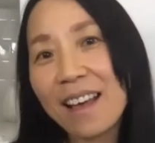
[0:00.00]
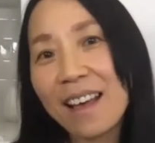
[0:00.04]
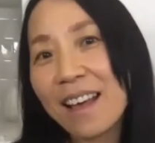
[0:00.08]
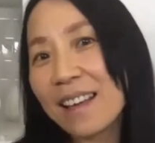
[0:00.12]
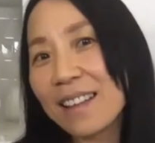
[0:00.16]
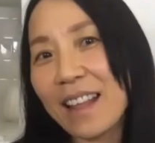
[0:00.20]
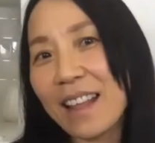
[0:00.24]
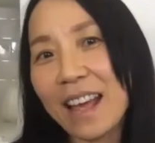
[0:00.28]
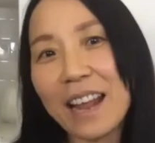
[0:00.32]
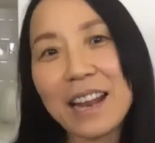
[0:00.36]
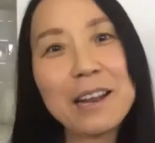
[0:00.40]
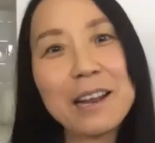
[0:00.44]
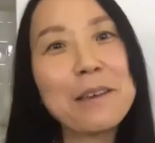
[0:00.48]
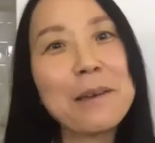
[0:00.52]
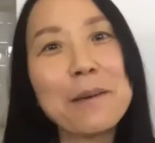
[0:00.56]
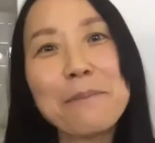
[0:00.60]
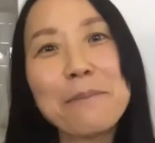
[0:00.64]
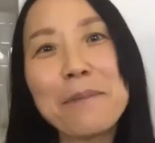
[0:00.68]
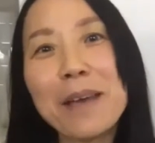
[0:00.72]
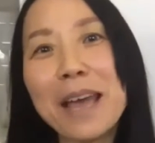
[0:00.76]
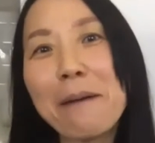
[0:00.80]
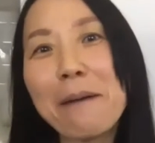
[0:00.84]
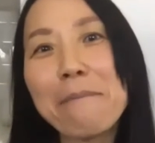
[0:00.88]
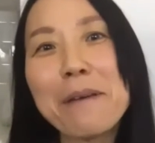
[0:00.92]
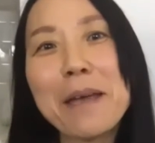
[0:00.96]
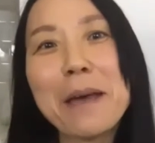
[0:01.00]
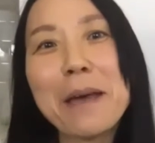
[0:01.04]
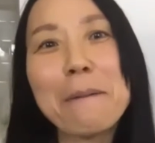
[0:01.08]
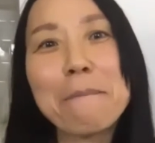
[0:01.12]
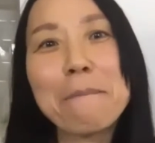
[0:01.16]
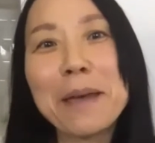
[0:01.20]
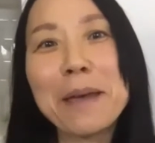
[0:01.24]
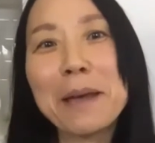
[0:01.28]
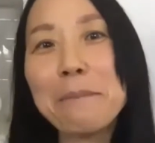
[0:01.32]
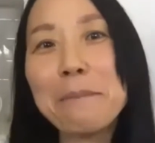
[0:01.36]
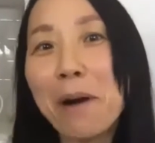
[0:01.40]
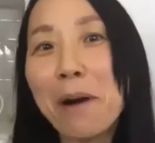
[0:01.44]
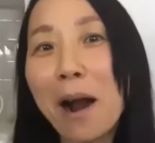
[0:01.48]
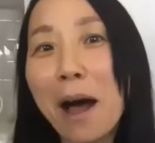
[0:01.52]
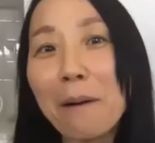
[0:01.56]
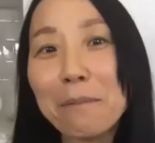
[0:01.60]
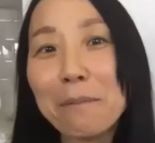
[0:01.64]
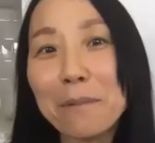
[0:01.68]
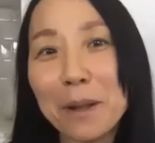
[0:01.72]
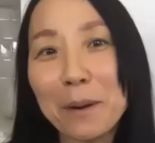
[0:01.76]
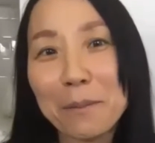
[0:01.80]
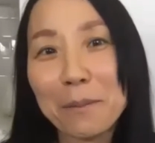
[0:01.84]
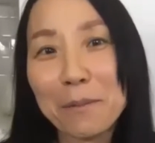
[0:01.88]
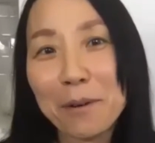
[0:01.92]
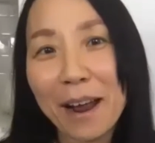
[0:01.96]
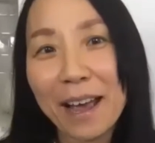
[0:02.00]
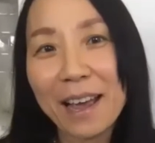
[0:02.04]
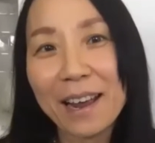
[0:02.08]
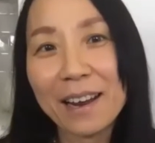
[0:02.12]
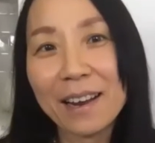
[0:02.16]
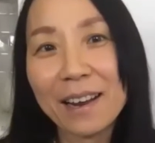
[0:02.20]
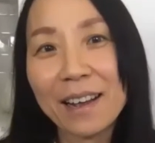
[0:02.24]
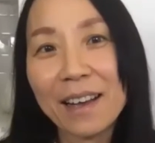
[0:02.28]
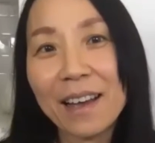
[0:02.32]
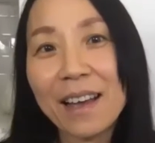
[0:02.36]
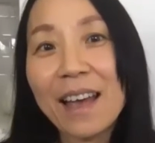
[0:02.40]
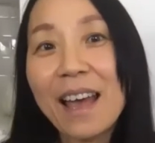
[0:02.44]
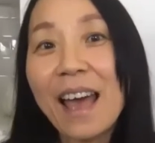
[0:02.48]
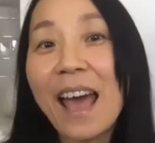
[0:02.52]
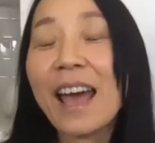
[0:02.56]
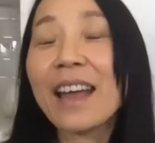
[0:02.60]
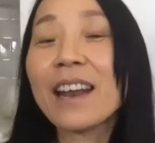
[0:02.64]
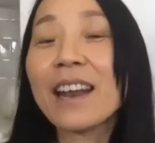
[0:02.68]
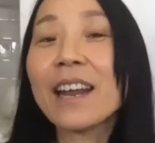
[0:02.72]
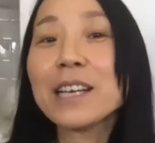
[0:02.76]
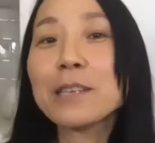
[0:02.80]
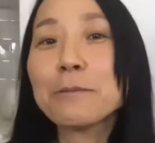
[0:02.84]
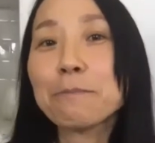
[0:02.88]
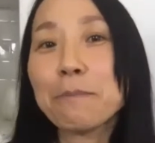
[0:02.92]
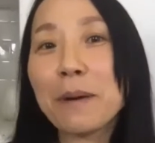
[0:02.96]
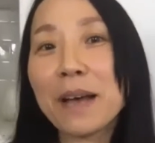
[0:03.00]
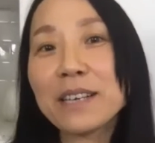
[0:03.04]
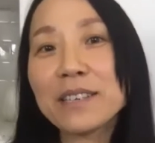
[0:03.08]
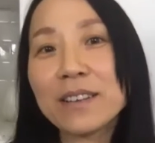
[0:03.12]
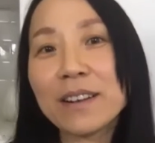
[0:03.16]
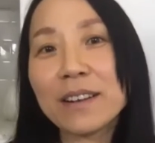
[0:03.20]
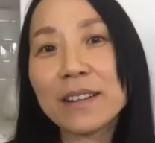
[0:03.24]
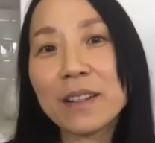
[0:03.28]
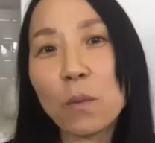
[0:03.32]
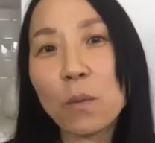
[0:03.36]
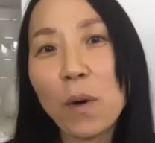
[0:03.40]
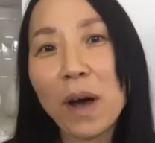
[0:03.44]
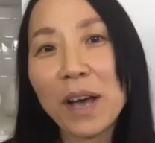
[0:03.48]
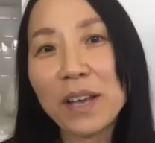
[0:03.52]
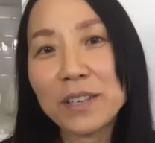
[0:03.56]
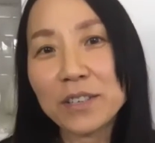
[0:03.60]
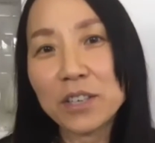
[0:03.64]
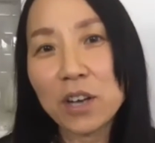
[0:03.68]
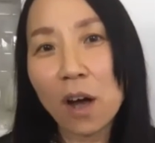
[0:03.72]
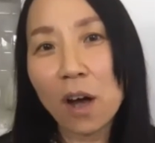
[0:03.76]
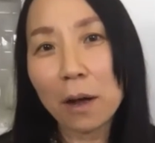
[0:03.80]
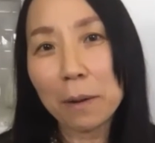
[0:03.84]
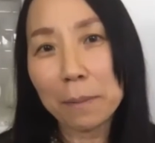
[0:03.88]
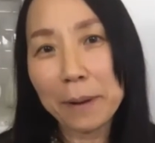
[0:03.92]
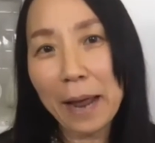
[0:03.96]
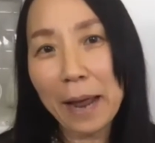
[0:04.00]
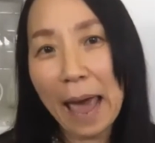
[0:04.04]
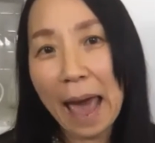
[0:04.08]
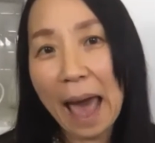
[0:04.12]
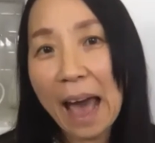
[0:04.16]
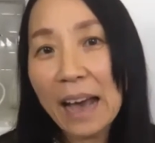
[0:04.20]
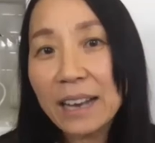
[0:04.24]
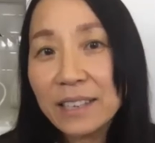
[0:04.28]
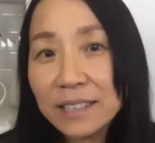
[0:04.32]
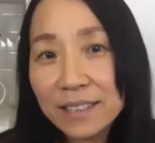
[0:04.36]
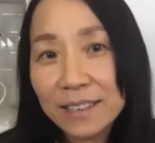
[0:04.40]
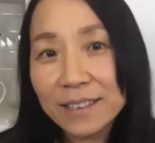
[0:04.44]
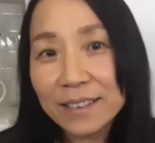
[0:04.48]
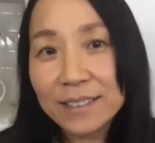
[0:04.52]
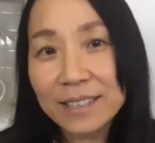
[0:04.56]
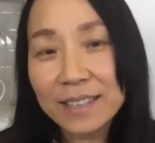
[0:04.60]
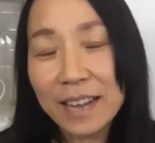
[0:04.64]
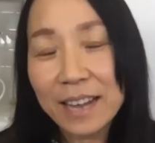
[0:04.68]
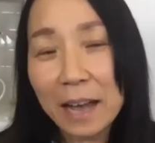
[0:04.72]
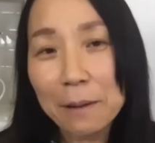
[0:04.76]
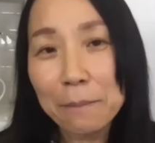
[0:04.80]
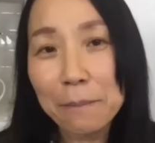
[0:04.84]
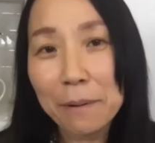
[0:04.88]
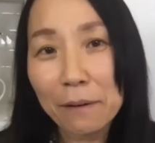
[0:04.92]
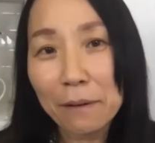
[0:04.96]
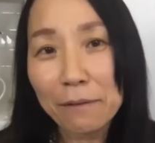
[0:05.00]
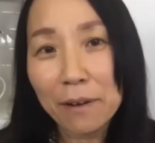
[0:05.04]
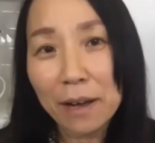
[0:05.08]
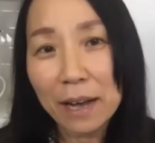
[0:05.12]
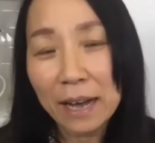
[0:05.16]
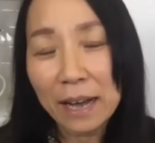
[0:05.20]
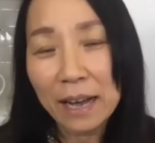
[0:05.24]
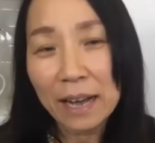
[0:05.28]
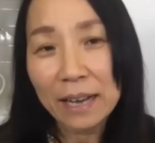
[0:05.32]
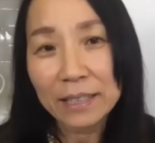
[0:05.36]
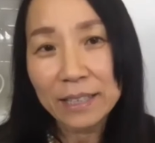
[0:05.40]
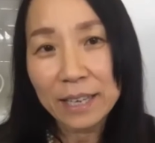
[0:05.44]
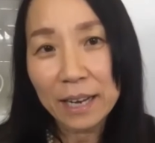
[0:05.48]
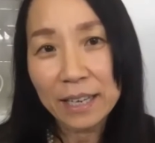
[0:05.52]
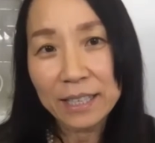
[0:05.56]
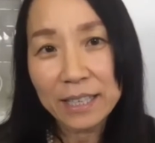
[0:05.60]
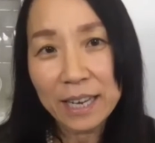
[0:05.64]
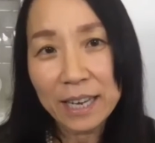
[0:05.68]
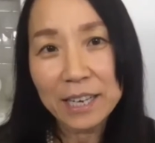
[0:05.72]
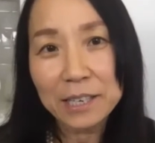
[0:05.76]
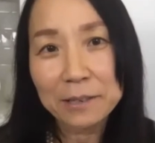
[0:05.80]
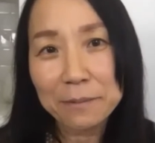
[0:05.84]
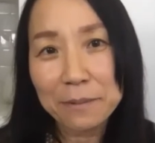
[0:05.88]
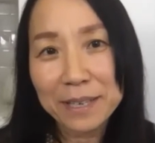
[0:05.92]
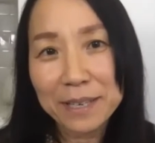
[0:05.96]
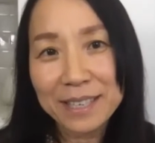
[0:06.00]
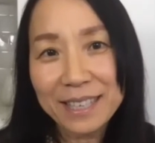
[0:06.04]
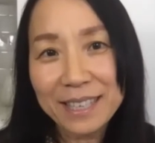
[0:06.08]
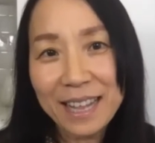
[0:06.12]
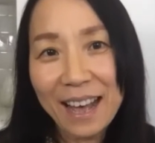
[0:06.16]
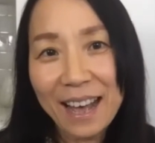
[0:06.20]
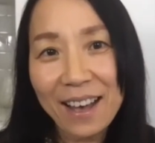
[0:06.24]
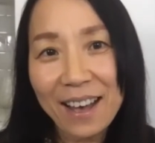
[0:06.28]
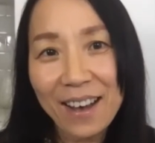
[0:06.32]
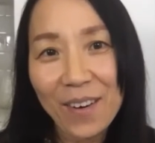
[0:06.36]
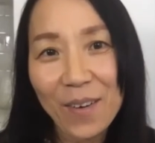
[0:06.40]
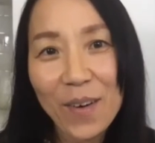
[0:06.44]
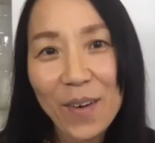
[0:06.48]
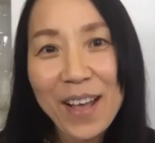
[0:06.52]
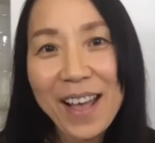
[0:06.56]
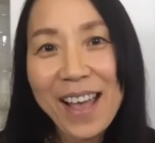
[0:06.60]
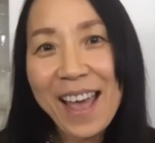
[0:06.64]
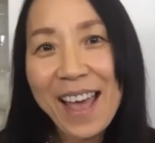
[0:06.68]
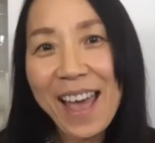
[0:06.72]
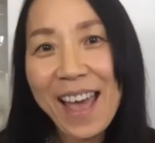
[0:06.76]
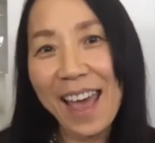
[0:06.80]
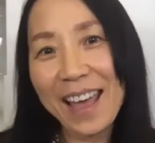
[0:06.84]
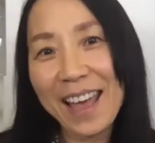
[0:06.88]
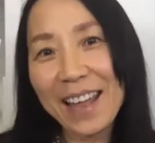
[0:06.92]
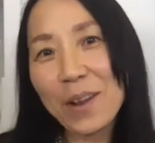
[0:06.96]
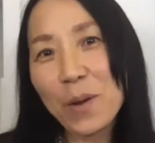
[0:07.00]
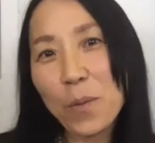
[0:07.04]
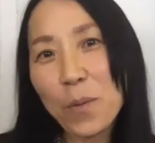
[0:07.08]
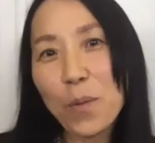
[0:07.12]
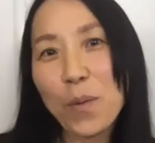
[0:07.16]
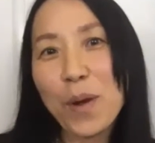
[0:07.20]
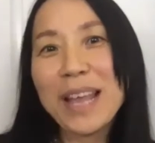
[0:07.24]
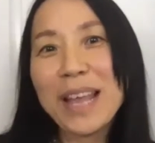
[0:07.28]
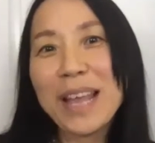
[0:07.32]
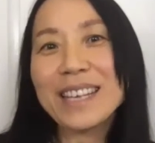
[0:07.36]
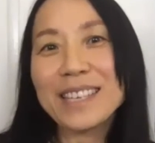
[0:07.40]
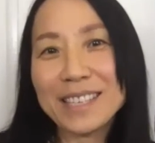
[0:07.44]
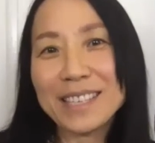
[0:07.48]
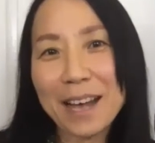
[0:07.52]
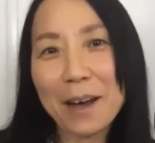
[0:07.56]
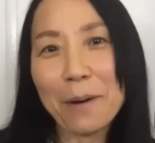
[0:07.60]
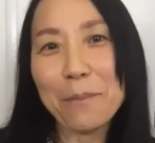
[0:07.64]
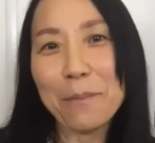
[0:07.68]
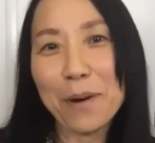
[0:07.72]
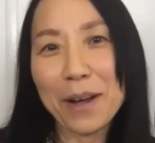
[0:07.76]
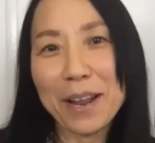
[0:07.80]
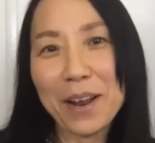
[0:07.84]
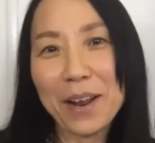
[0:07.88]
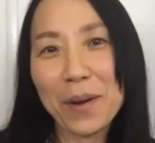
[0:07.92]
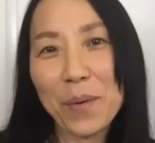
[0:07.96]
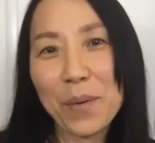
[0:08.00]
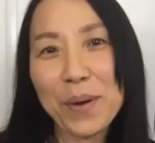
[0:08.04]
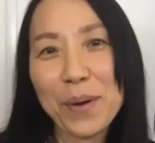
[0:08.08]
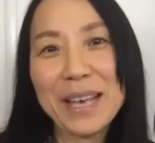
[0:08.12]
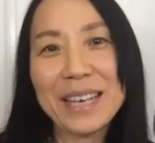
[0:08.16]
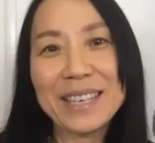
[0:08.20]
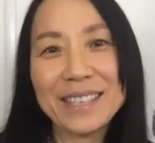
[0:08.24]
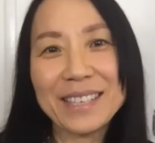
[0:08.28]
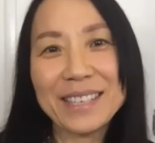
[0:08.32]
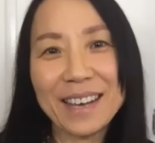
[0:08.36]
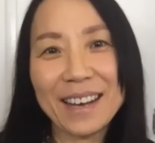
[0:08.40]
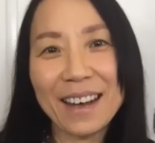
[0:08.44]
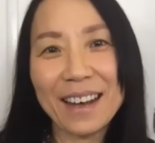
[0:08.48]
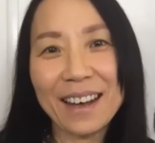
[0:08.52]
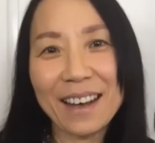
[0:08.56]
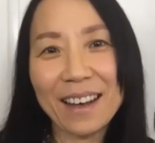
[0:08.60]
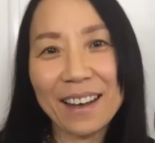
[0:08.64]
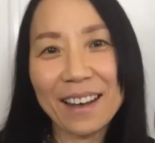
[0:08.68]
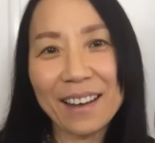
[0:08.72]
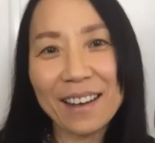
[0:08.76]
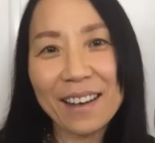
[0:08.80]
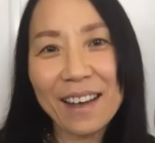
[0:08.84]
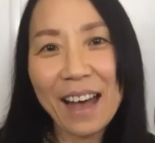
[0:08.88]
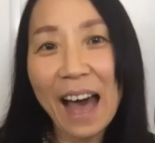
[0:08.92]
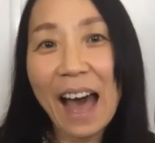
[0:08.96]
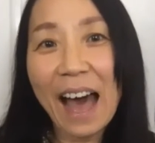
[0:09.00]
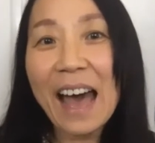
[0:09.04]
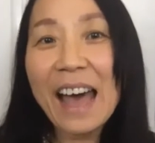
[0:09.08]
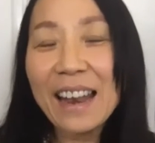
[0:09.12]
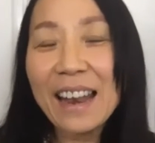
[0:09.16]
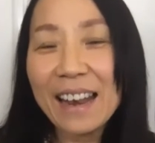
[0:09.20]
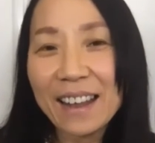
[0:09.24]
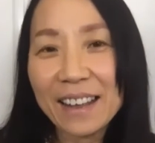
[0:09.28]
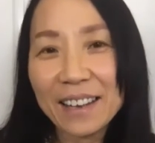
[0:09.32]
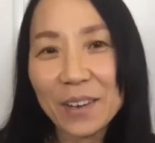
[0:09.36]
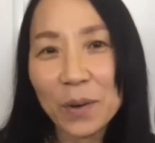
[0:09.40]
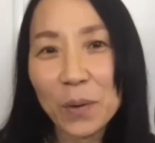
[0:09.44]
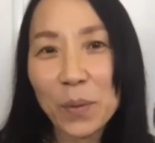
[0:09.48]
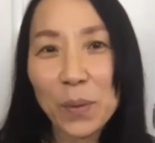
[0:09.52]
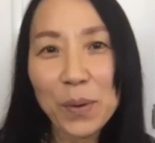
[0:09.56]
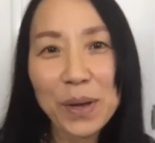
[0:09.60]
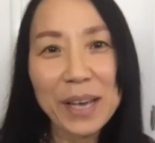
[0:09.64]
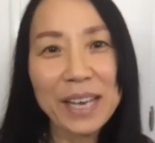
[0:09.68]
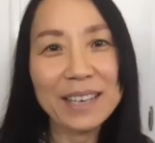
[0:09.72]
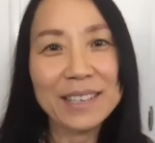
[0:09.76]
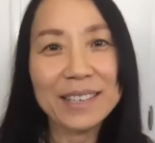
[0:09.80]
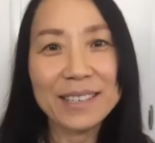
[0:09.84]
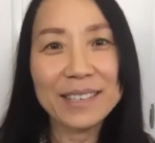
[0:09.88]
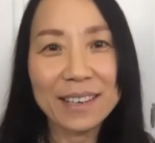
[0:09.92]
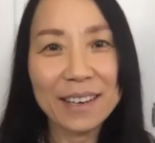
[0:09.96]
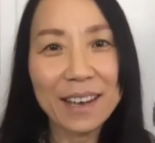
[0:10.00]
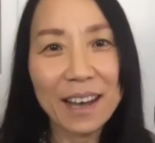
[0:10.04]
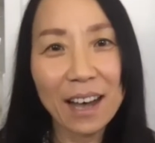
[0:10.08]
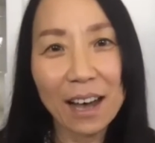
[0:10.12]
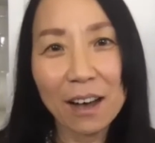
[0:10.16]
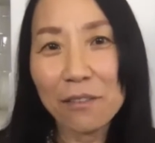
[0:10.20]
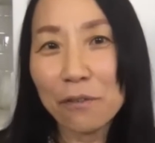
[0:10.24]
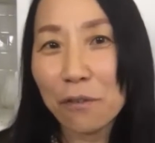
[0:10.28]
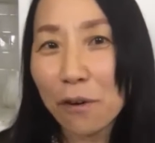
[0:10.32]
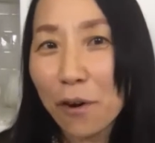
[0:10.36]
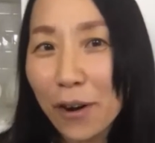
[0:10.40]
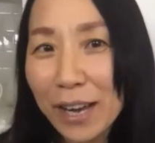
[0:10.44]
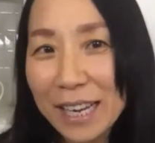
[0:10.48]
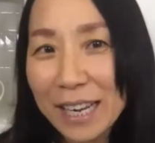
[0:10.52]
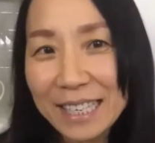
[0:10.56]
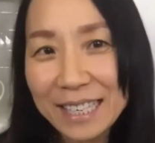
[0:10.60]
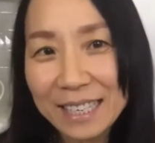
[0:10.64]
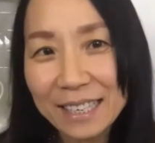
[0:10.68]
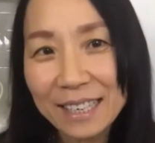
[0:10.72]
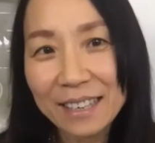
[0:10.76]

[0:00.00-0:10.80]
then it can be a big problem, right? And especially the one you talk about, actions type of attachment style, and with somebody who is island, who is avoid